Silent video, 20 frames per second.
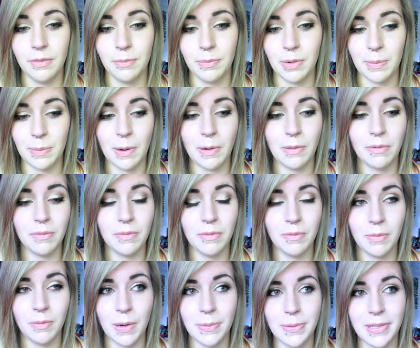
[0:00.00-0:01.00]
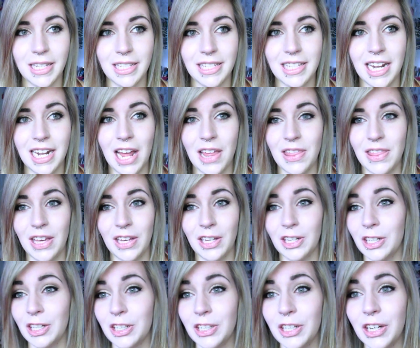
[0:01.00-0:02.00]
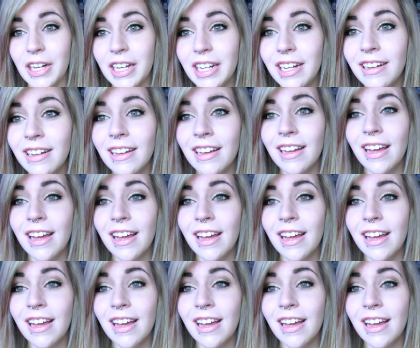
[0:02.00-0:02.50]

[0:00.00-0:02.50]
promote websites that I think are good